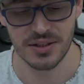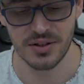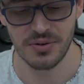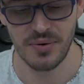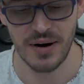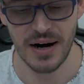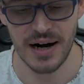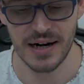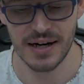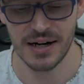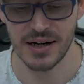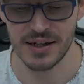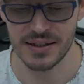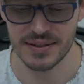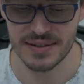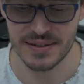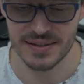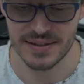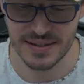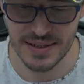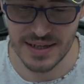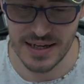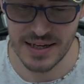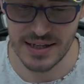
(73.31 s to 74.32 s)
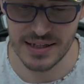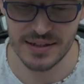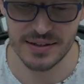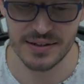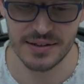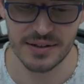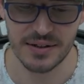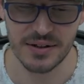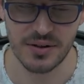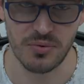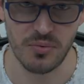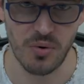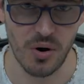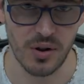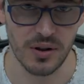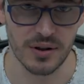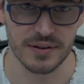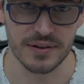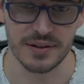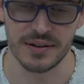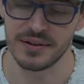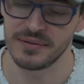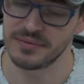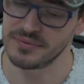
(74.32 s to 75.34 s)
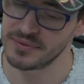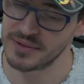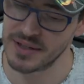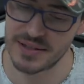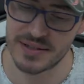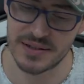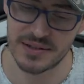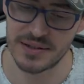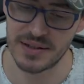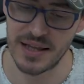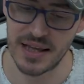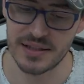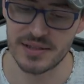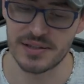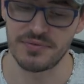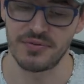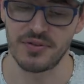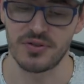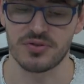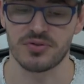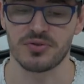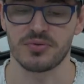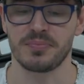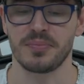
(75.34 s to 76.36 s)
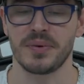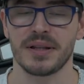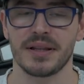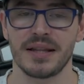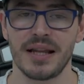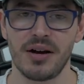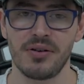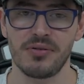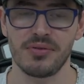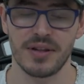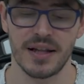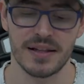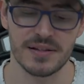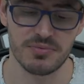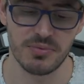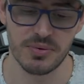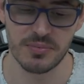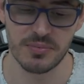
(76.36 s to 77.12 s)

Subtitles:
you are seeing quality. That's for sure. But now let's